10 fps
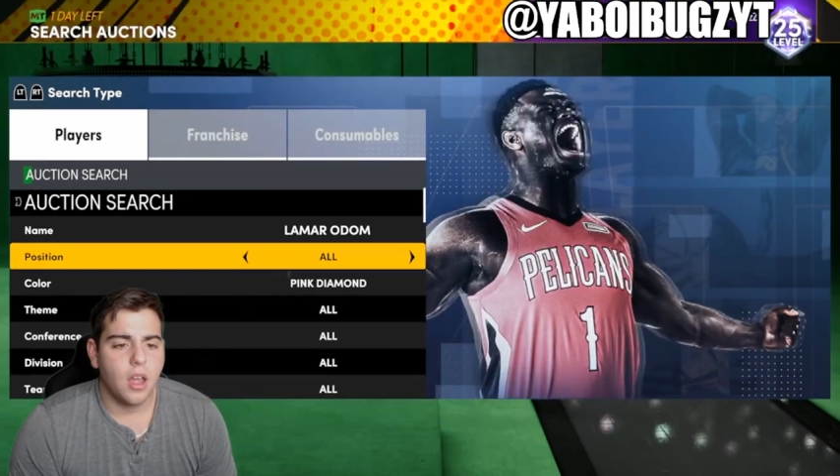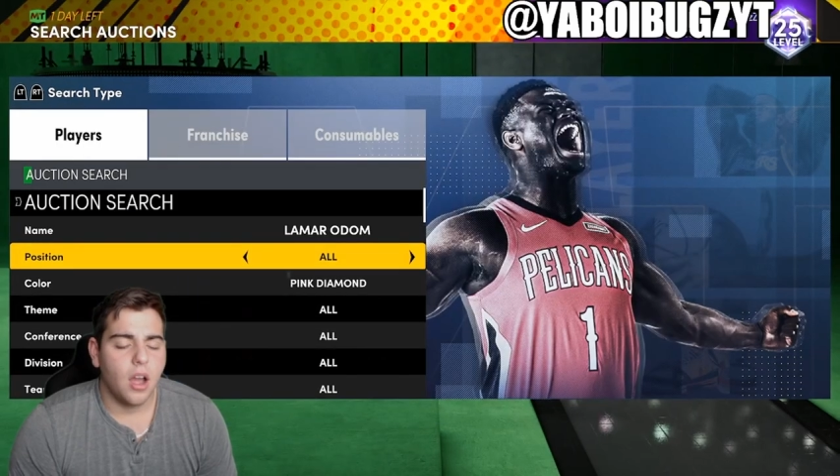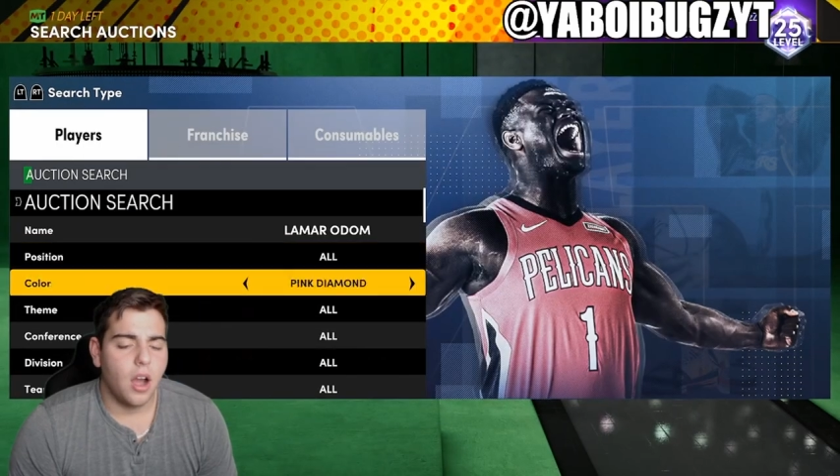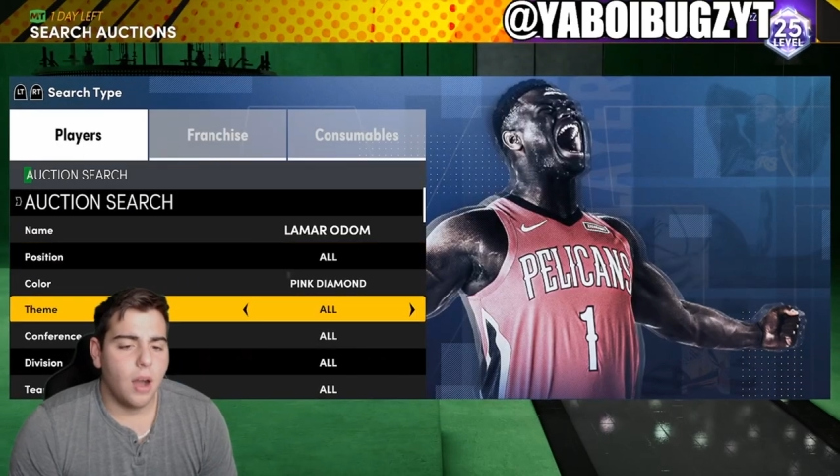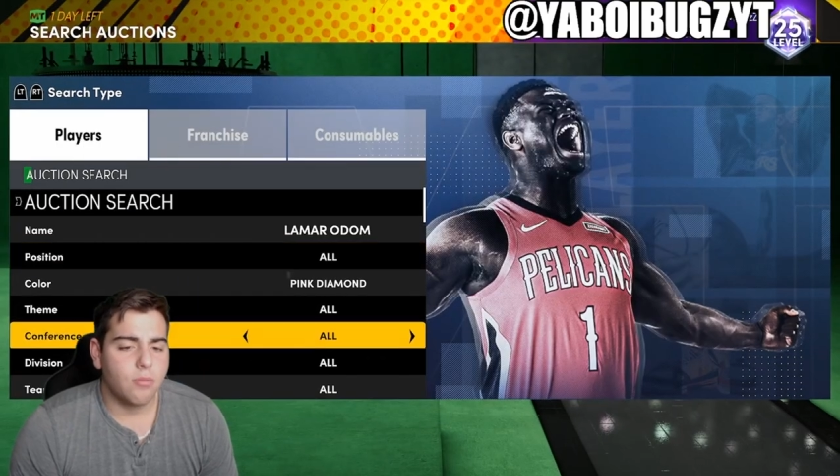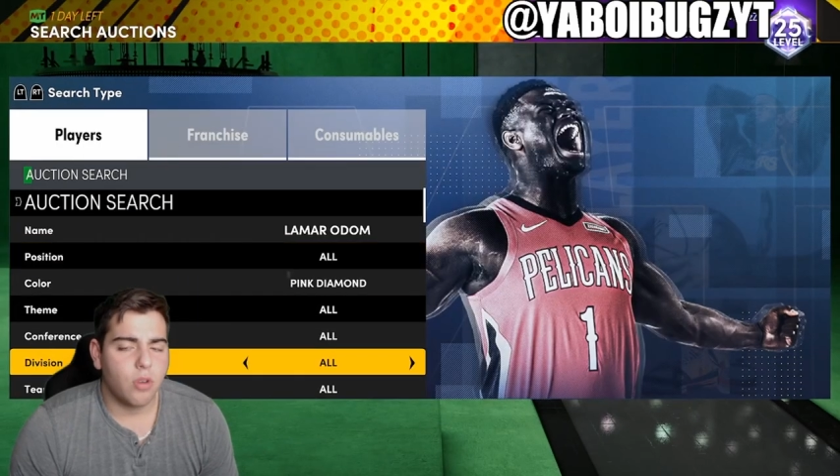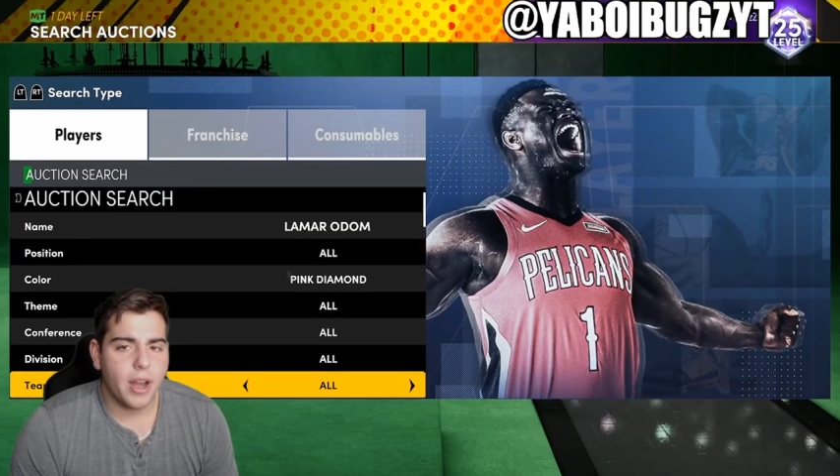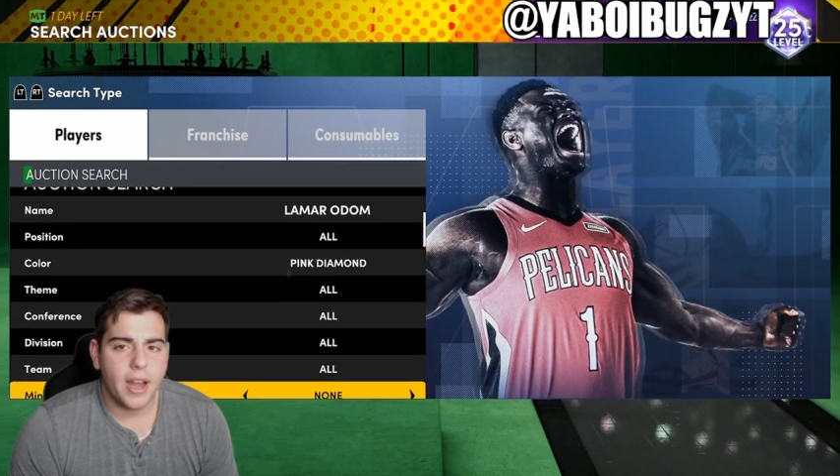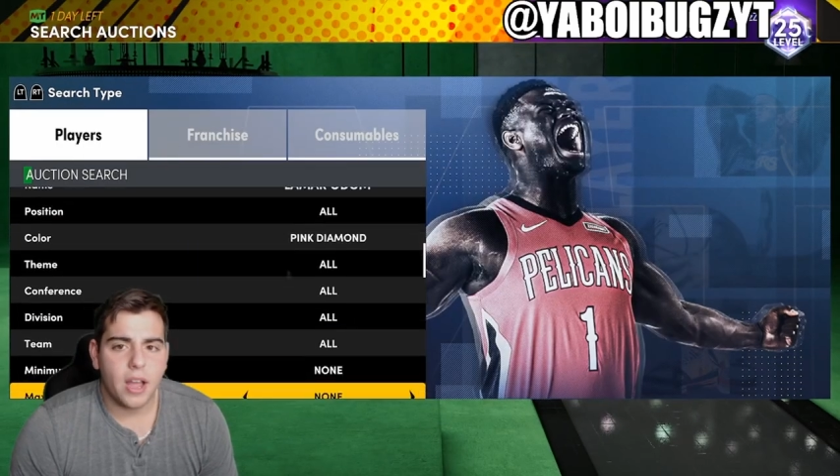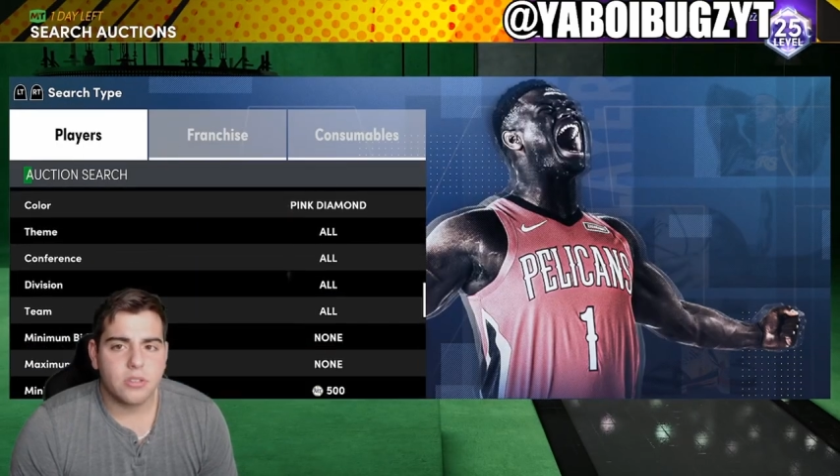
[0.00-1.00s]
Um,
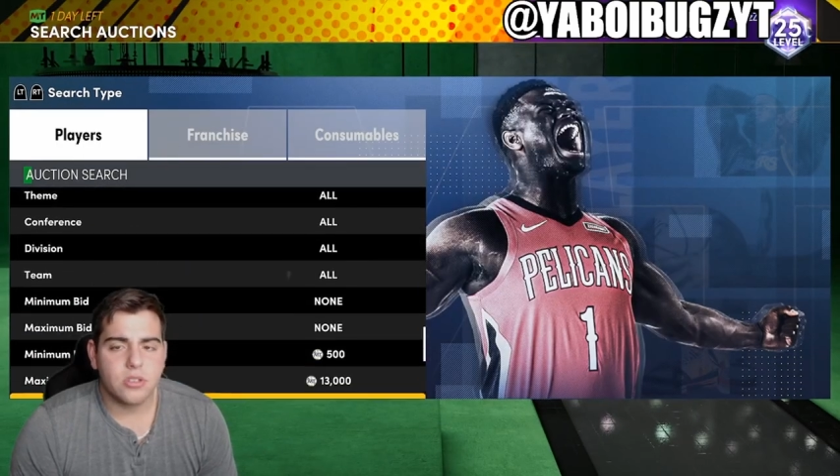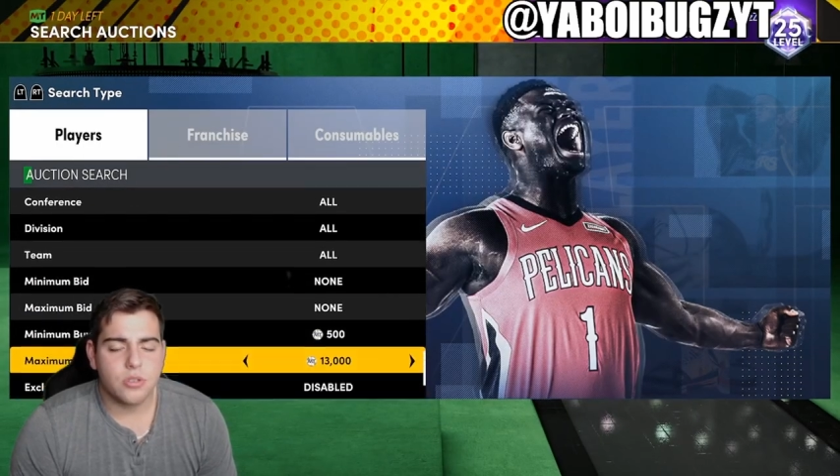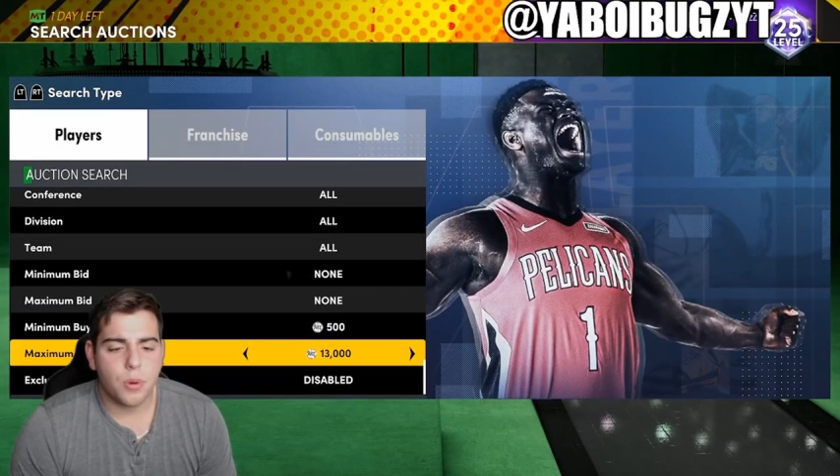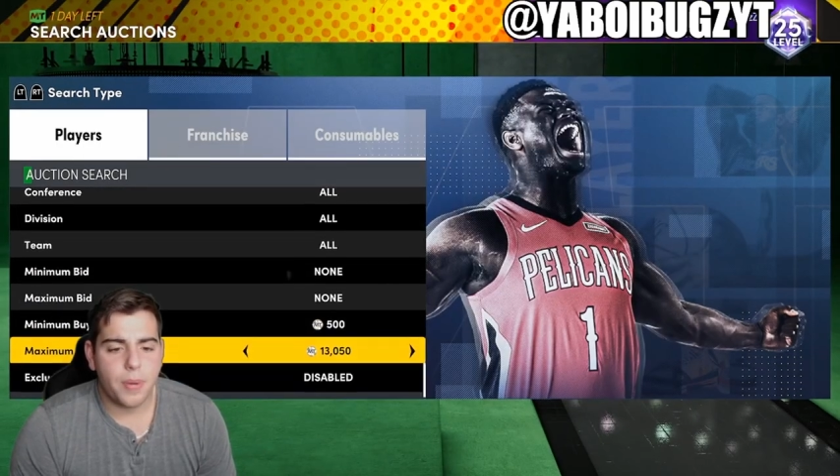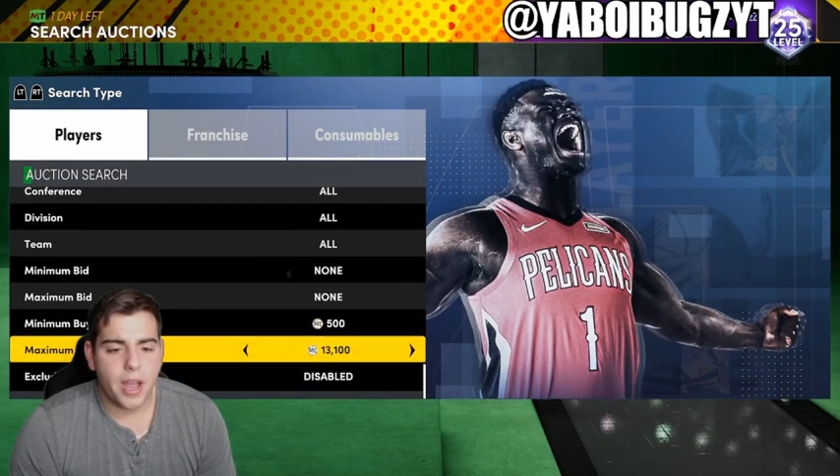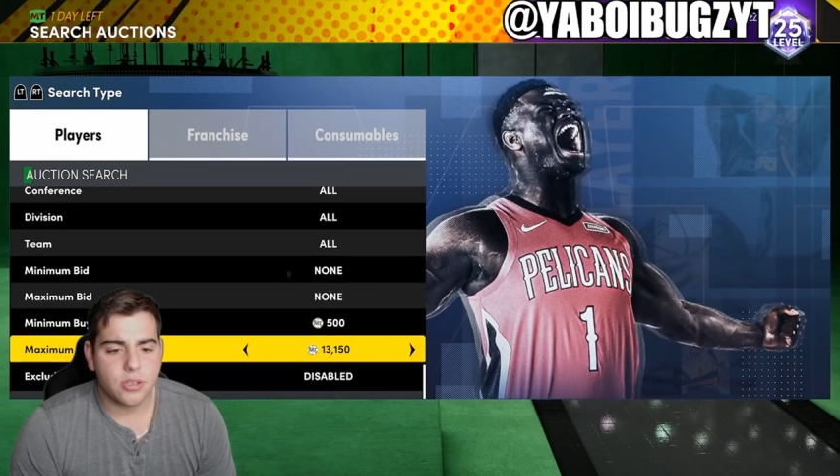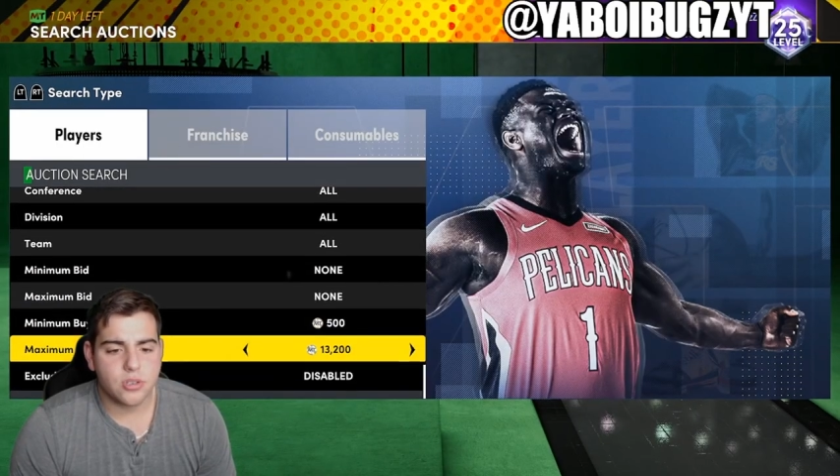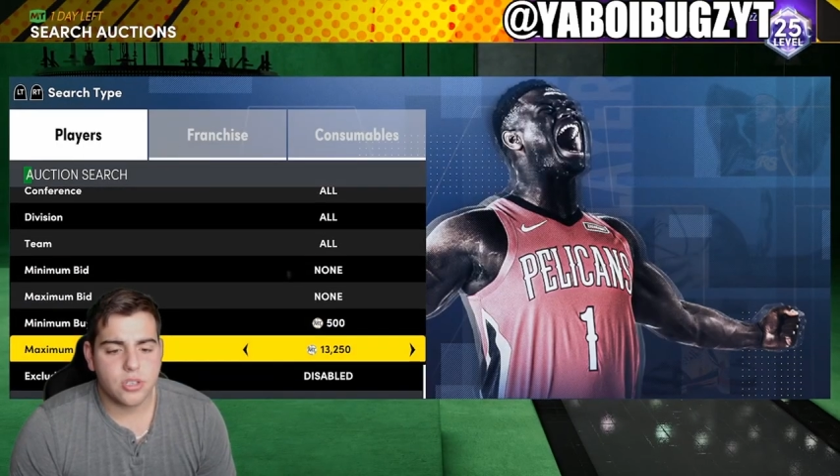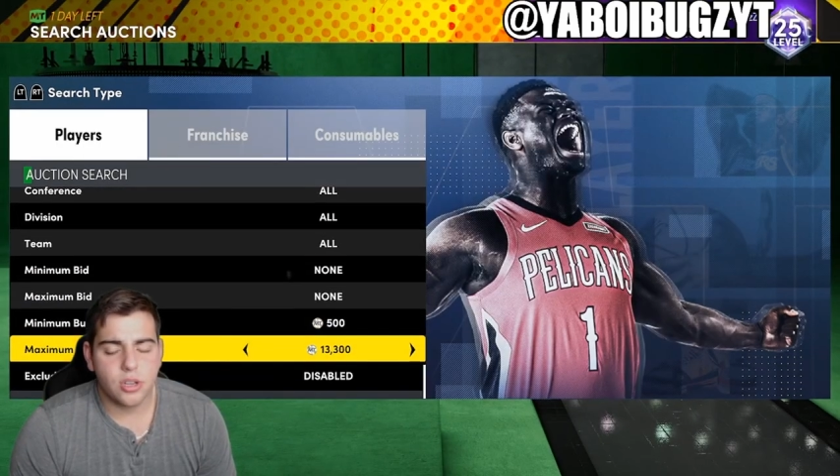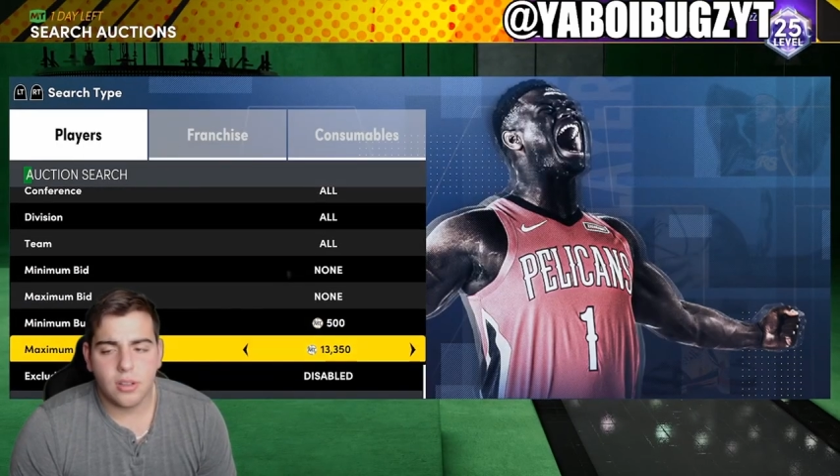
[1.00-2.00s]
right now, since super packs are still